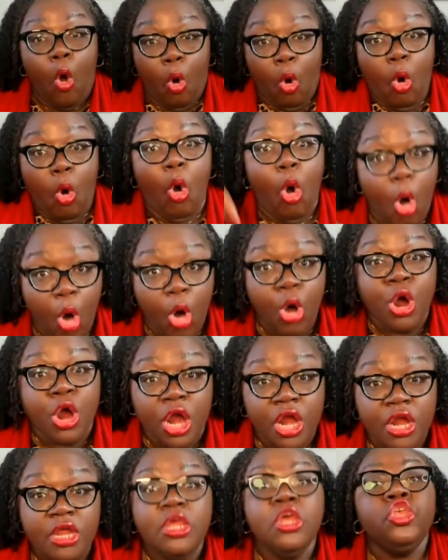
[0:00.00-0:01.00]

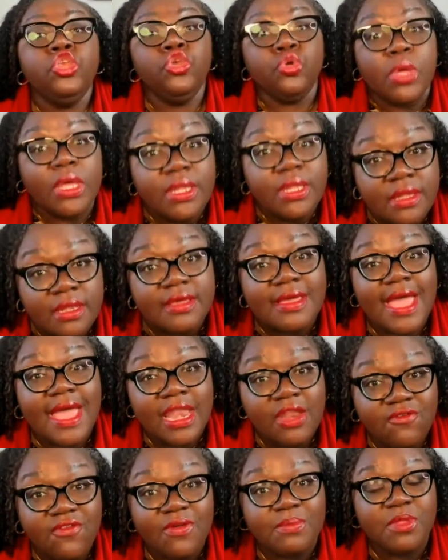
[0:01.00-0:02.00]
Or you can look at
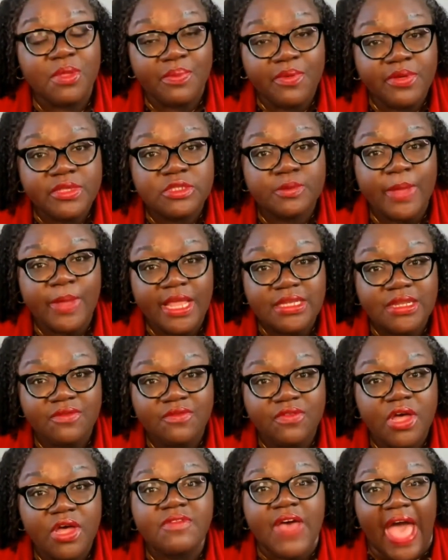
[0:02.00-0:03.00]
it from the perspective
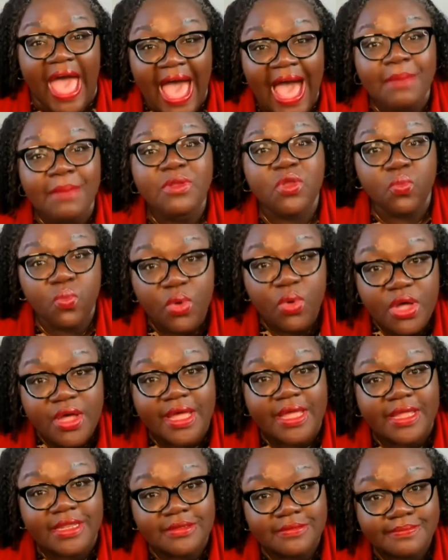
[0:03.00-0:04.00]
of I'm the
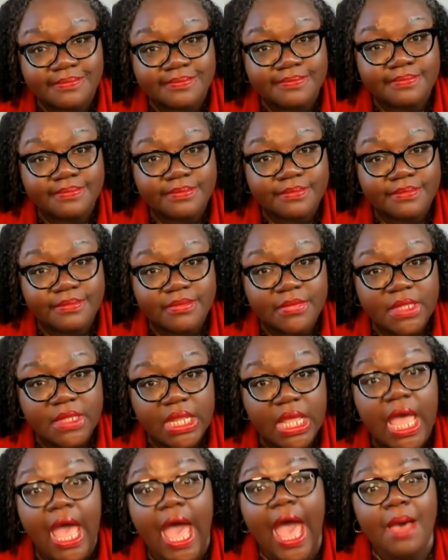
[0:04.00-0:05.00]
one.
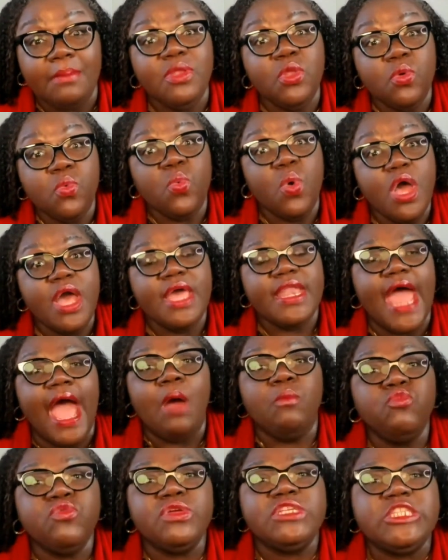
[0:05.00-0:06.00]
I'm the one.
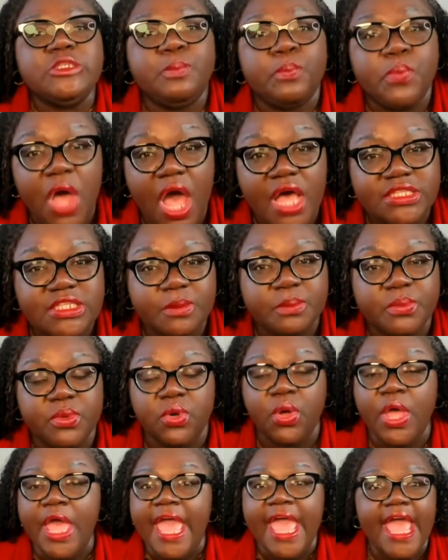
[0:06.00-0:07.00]
I'm
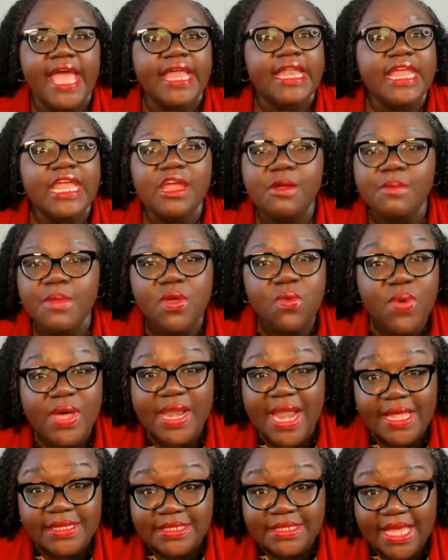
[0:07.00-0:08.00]
responsible. And hear me when
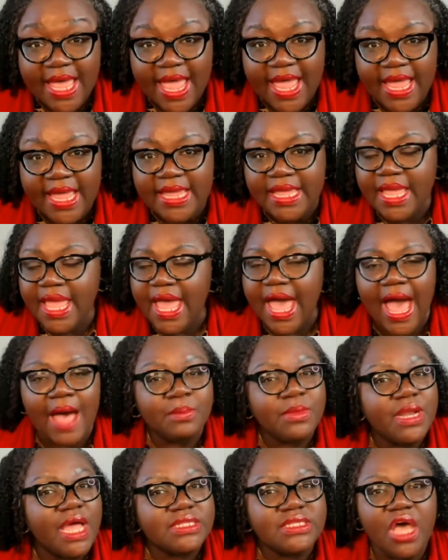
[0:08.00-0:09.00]
I say I'm
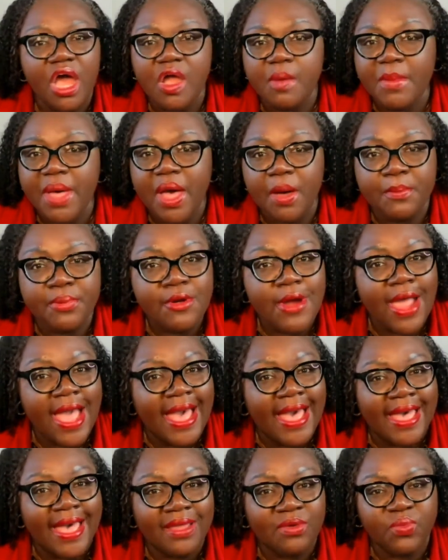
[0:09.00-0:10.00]
not talking about
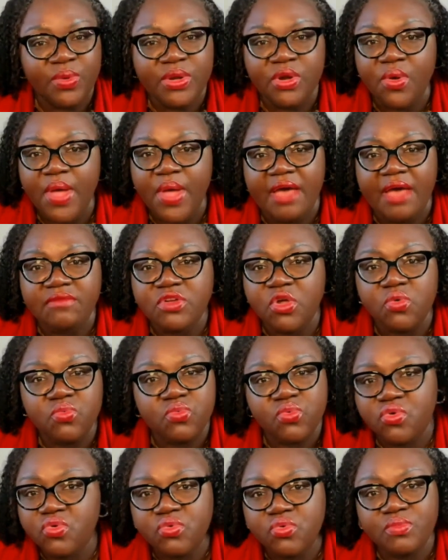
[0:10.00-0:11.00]
pride. We don't no
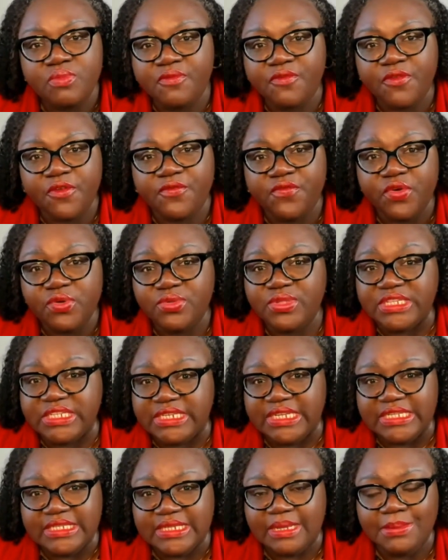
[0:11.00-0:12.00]
room for
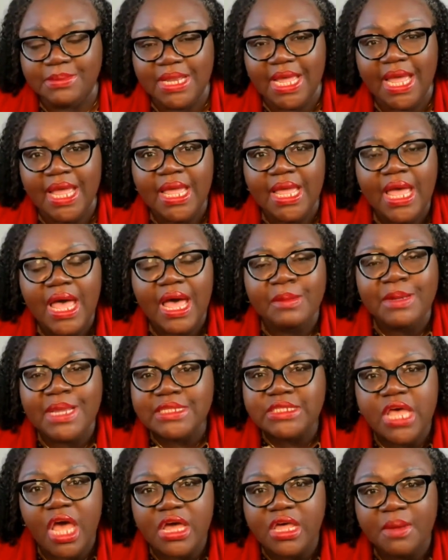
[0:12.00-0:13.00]
foolishness. I'm not
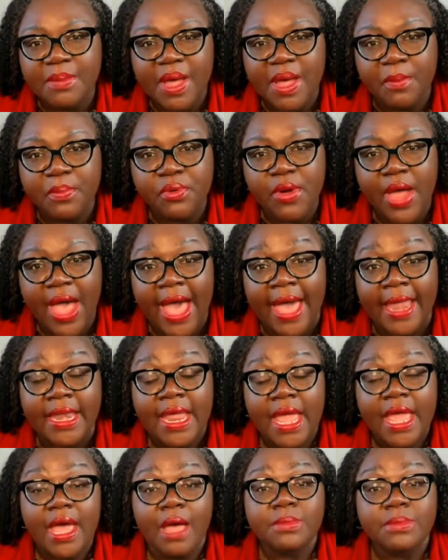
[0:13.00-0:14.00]
talking about pride.
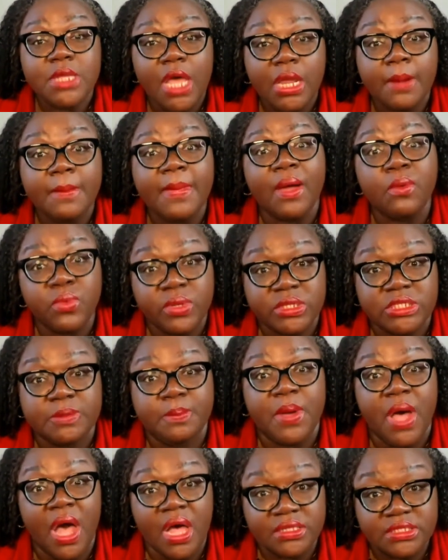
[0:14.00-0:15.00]
I'm talking about
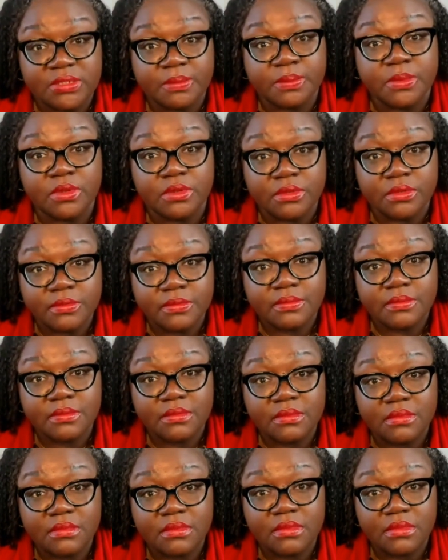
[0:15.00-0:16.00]
responsible.
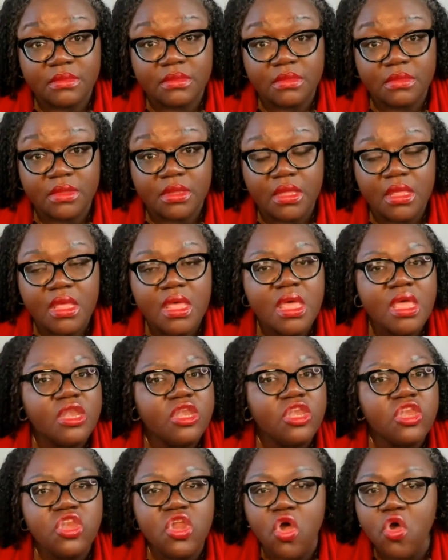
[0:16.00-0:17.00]

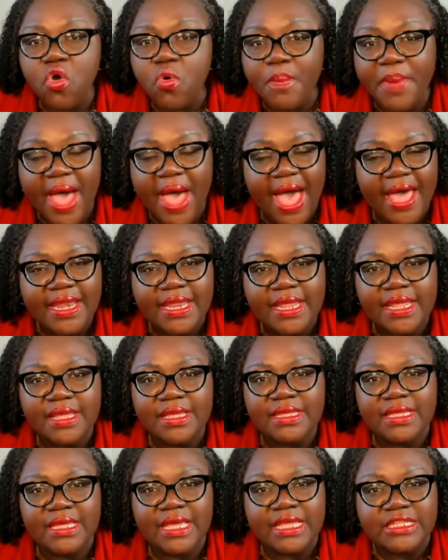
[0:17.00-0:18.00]
Nobody
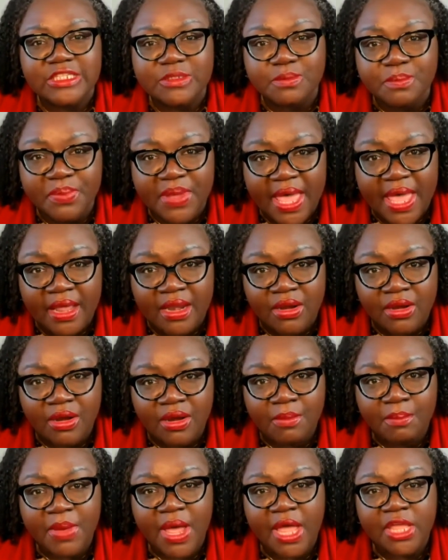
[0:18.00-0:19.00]
gets
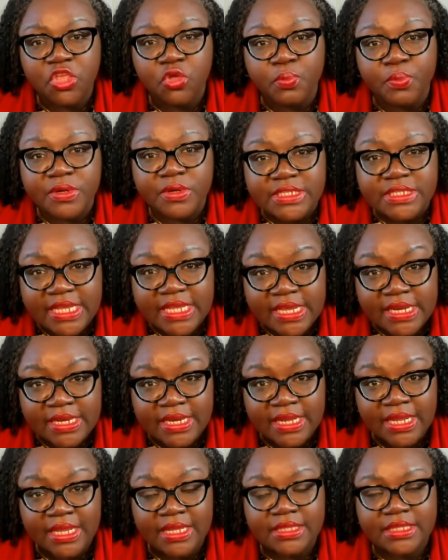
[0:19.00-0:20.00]
better by you
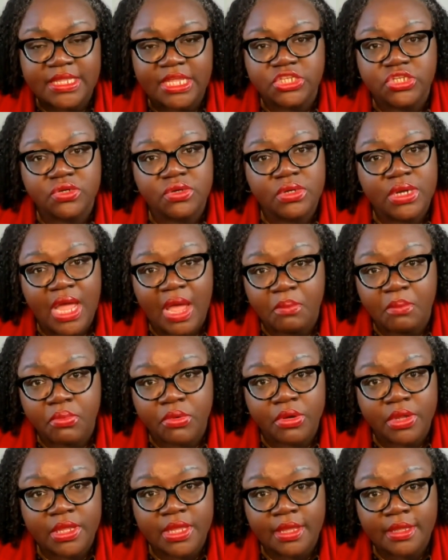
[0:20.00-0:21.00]
pretending that you're not
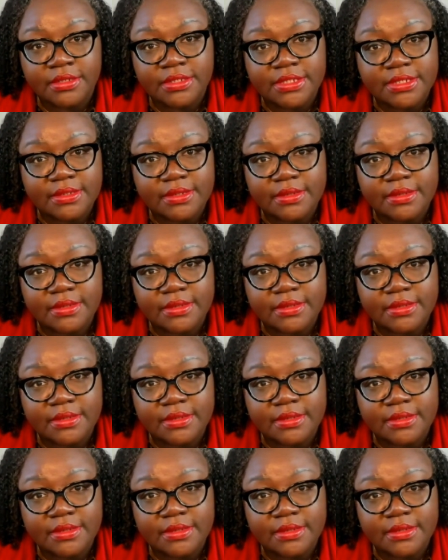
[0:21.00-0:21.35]
brilliant.